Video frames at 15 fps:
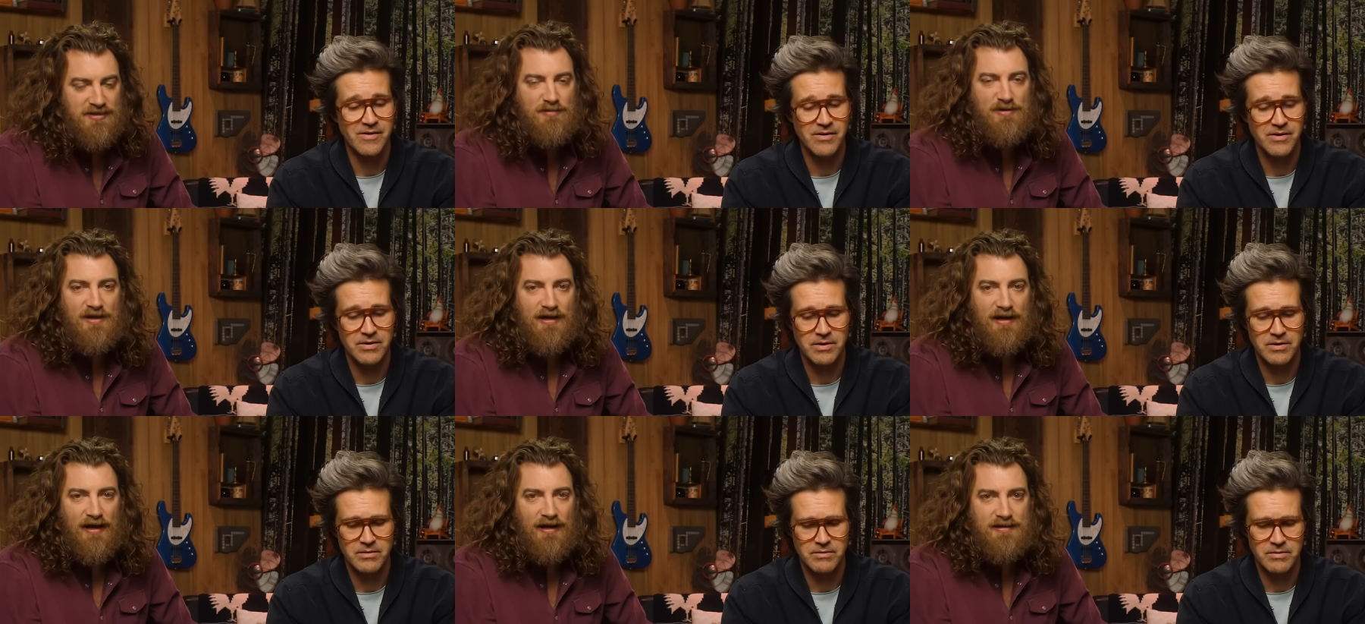
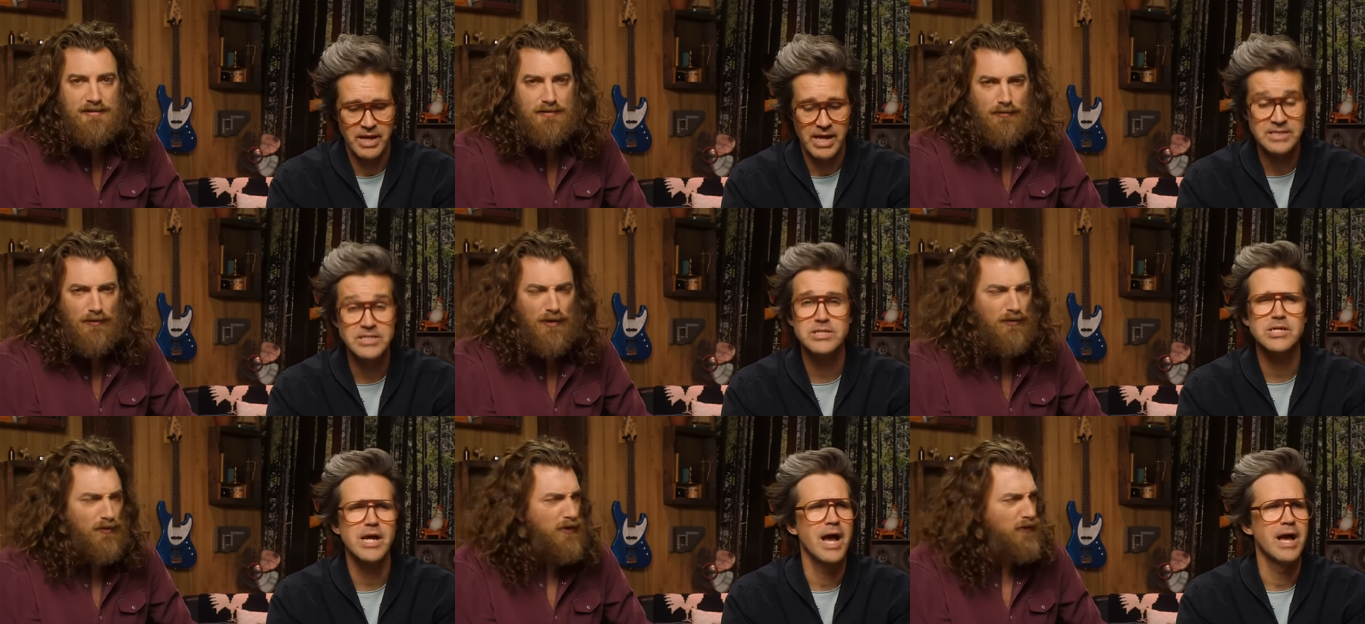Speaker 1: communicates- As a
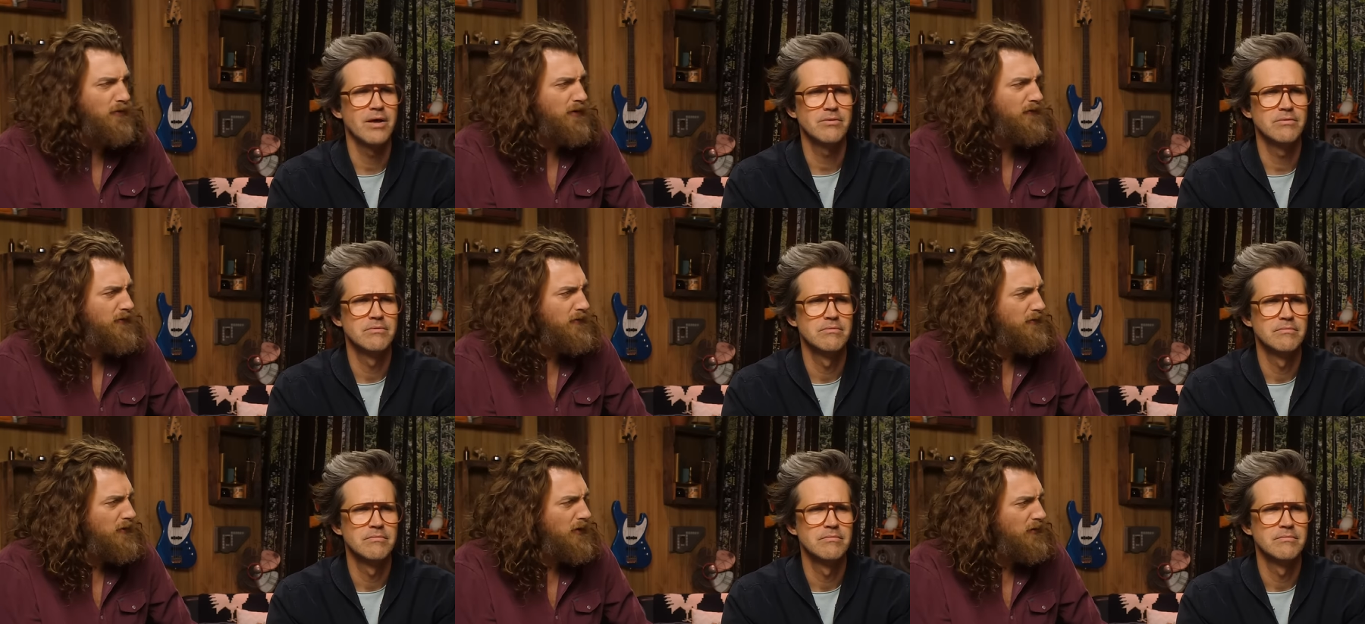whoa, child. What, what have you,
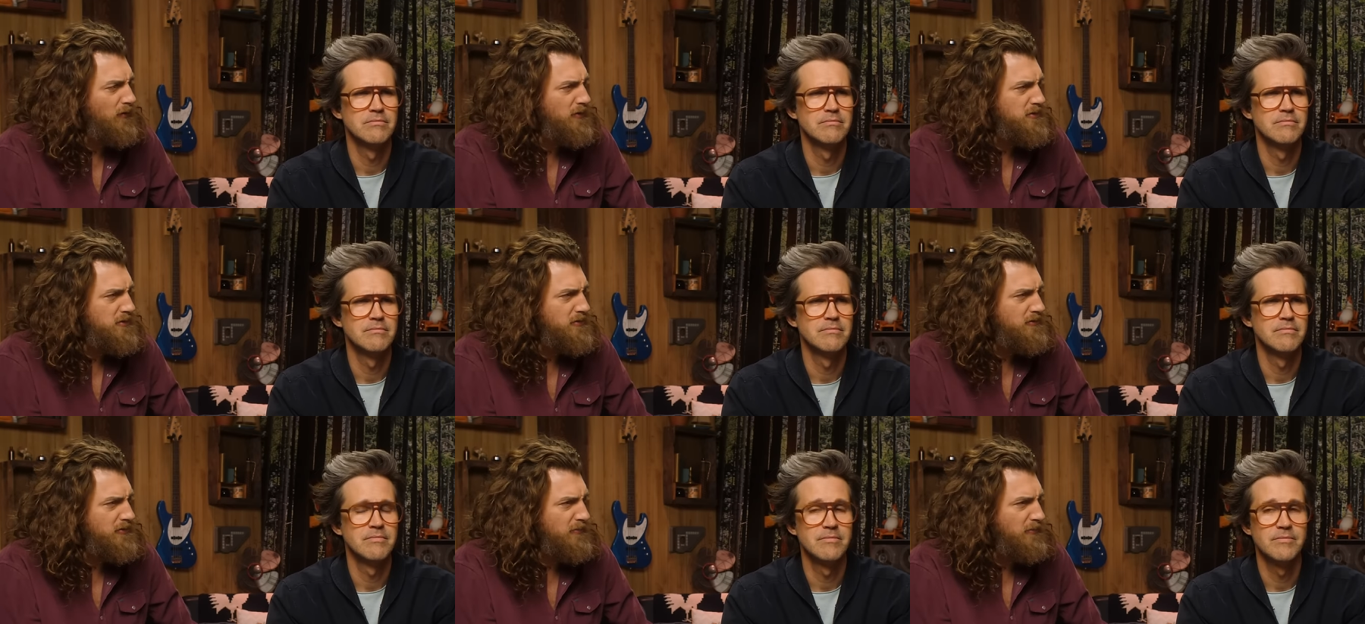whoa, what'd you
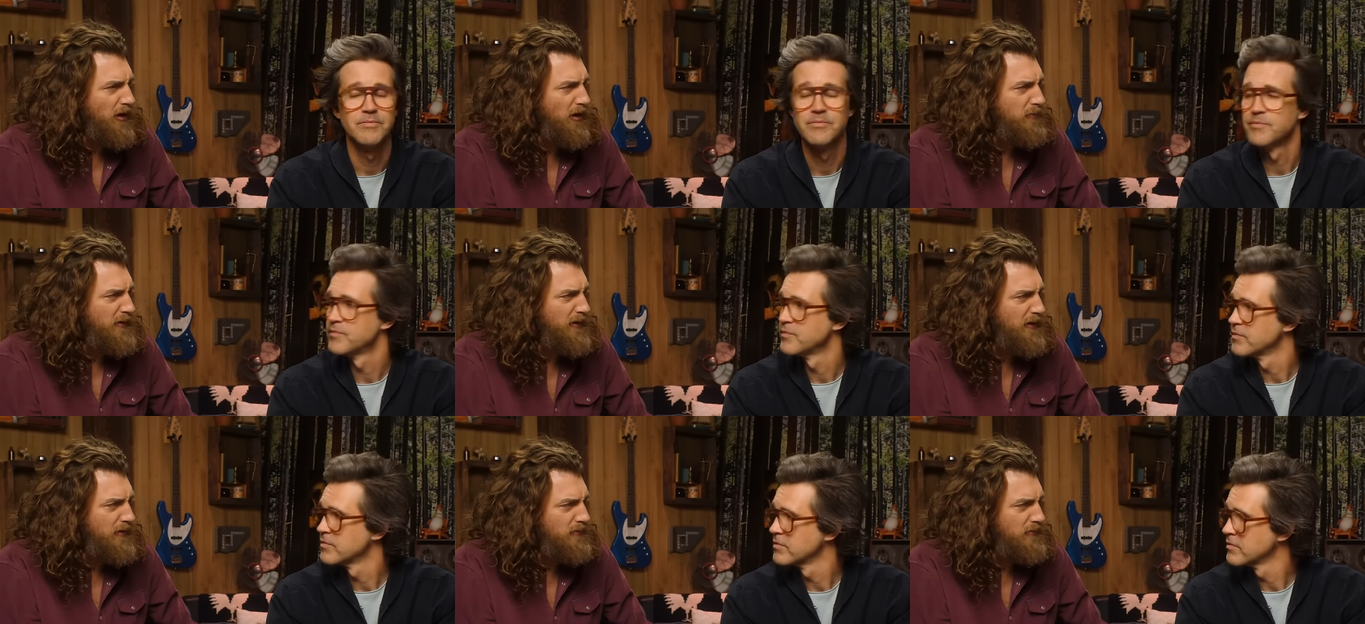do in the ball
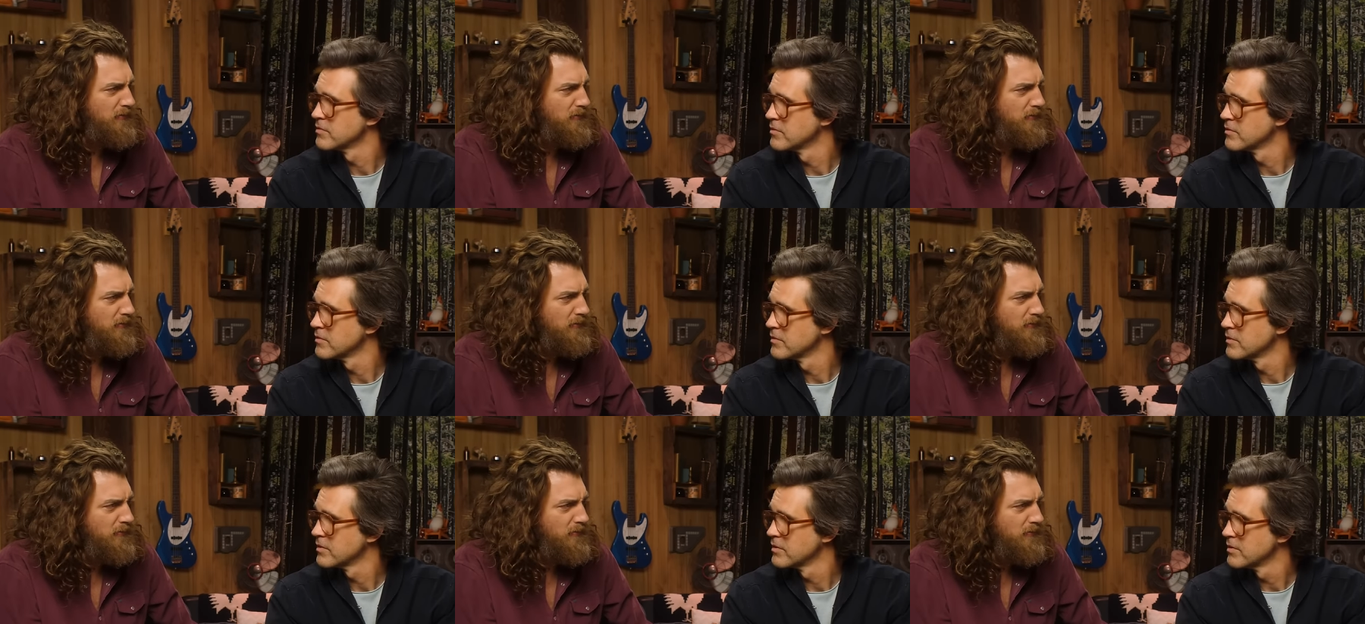pit?
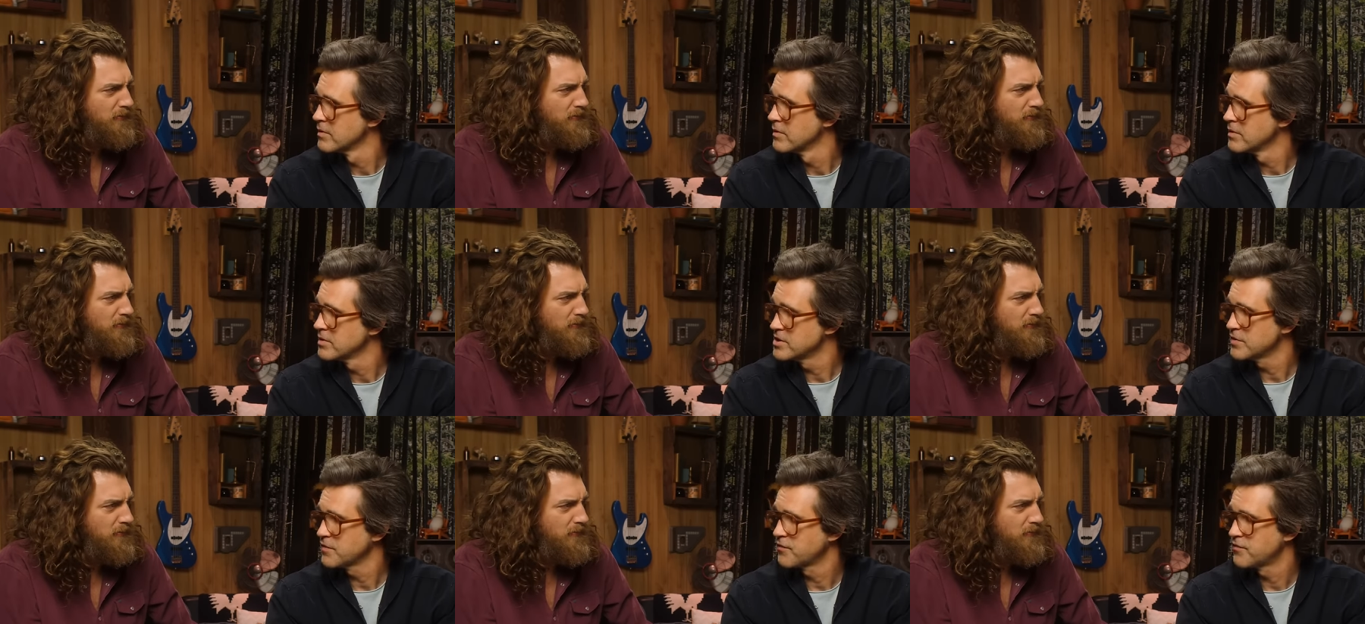
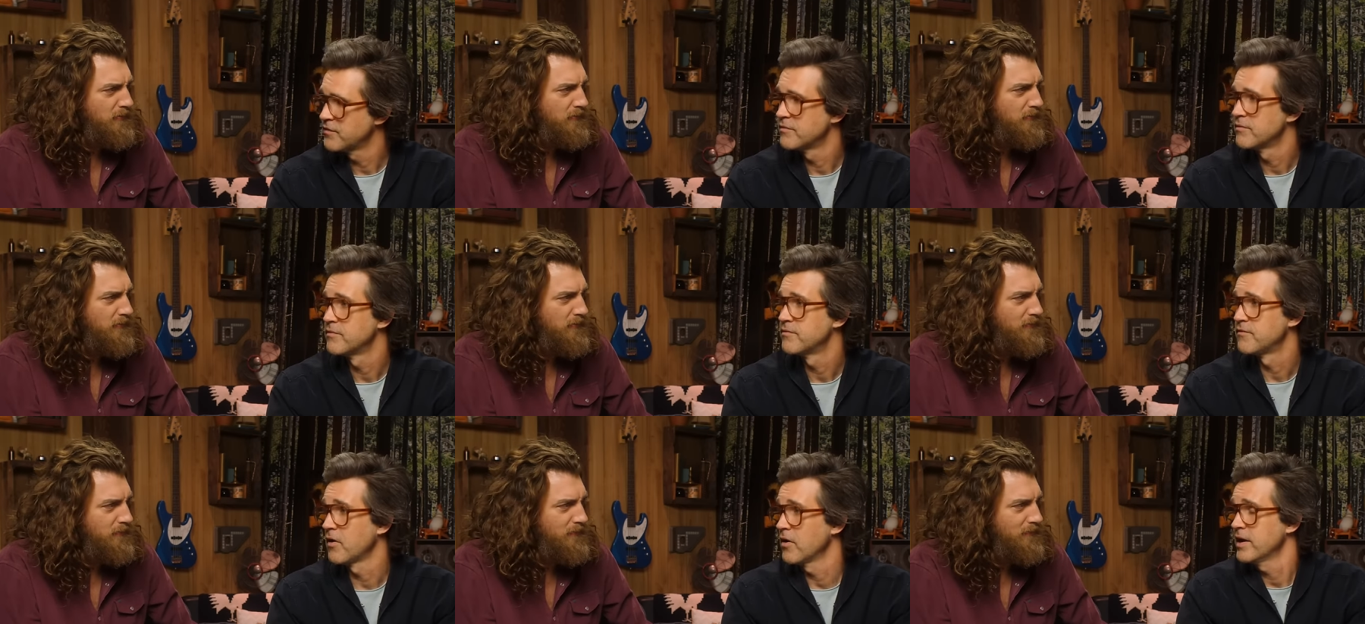Just
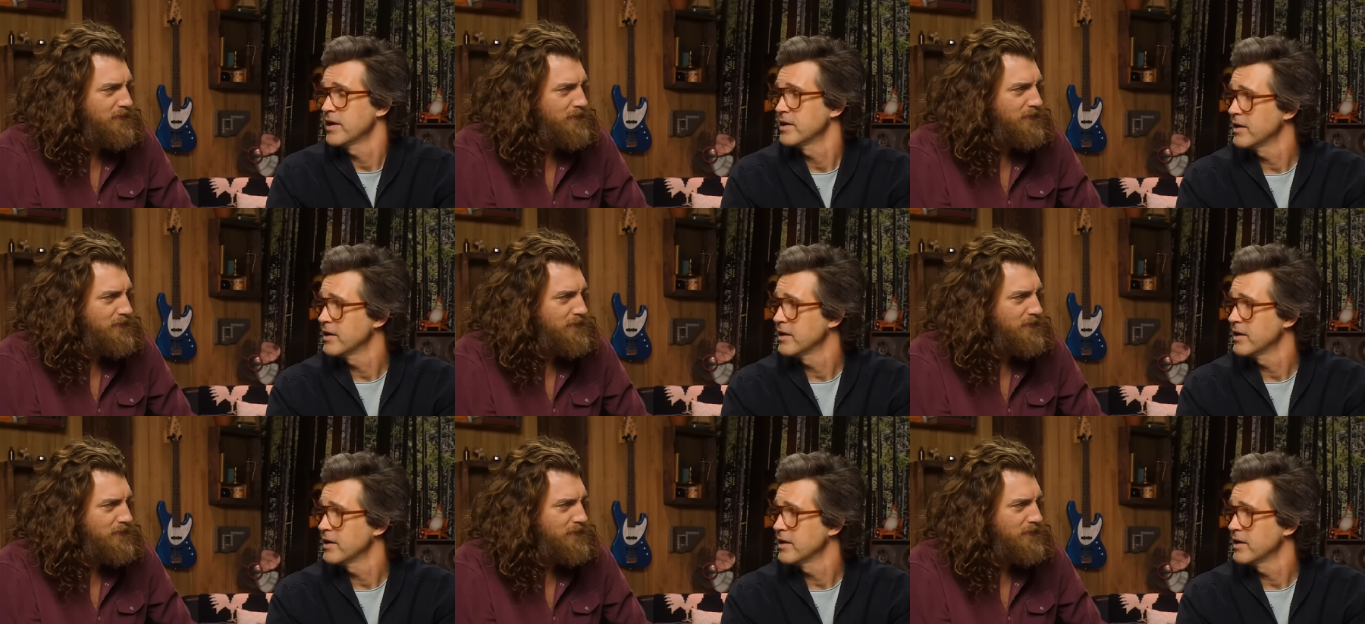
Speaker 2: fart it